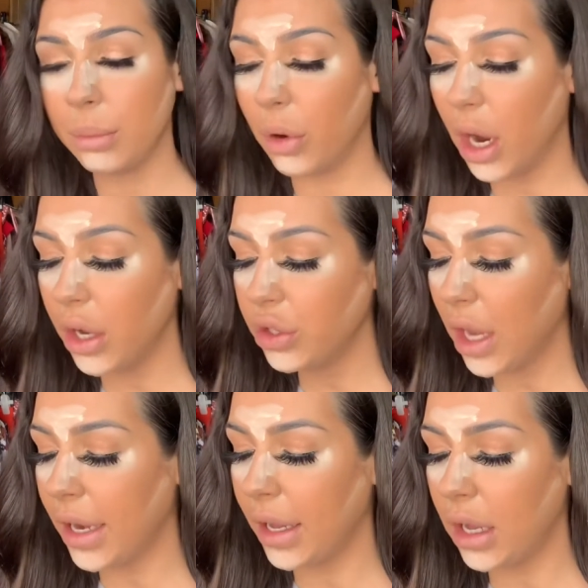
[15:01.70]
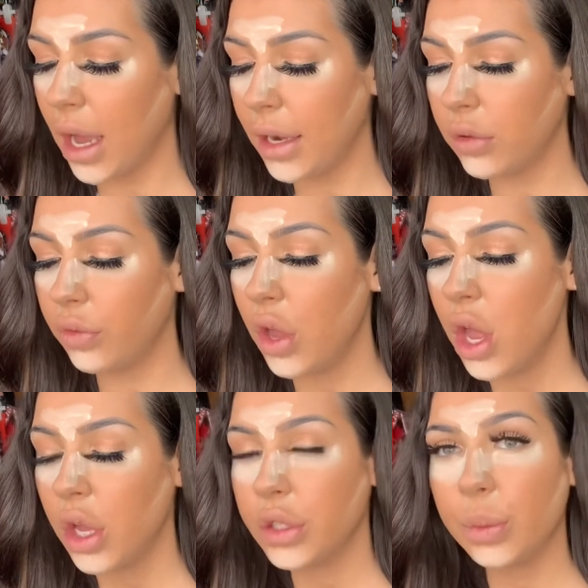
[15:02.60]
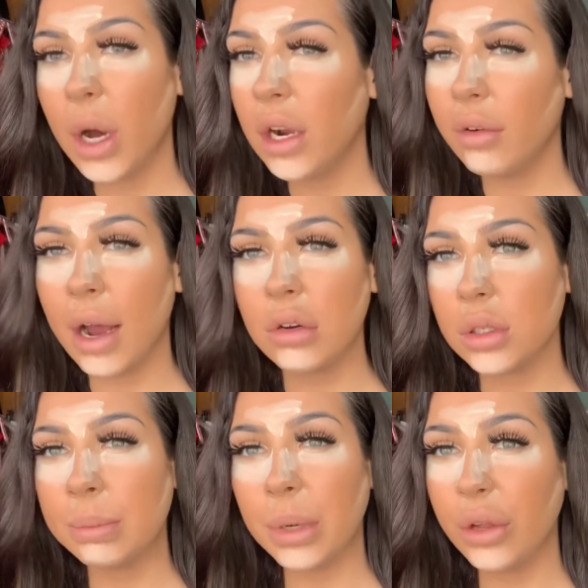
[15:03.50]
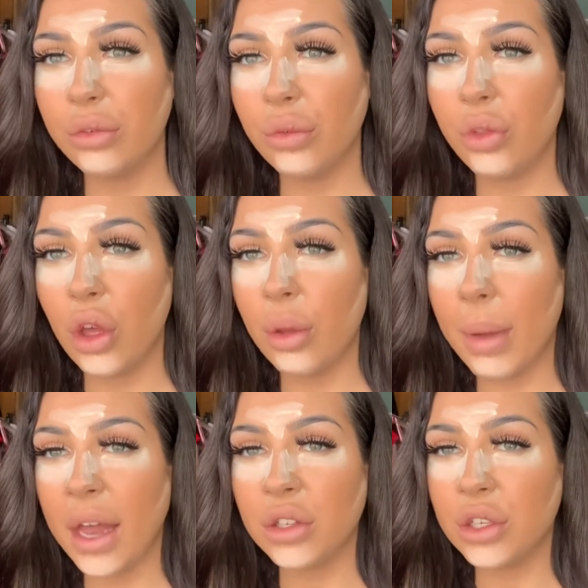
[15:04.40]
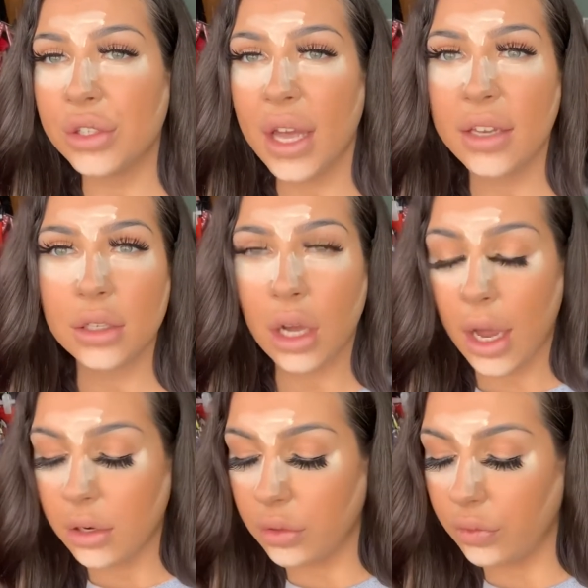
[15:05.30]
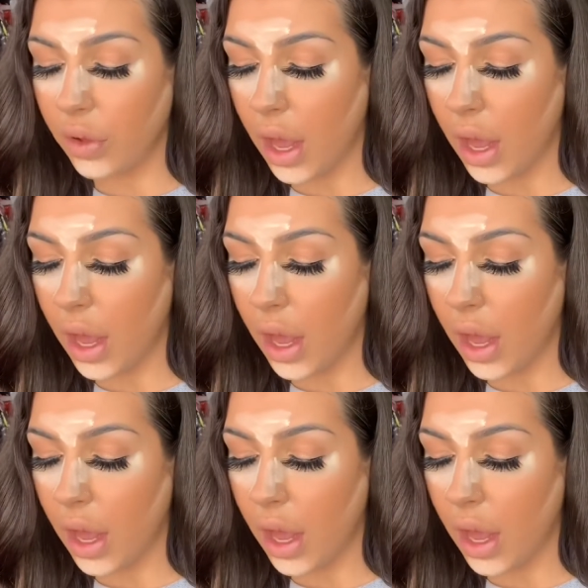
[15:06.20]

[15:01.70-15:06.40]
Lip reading: brush and I kind of swirl around in both of them and use that to kind of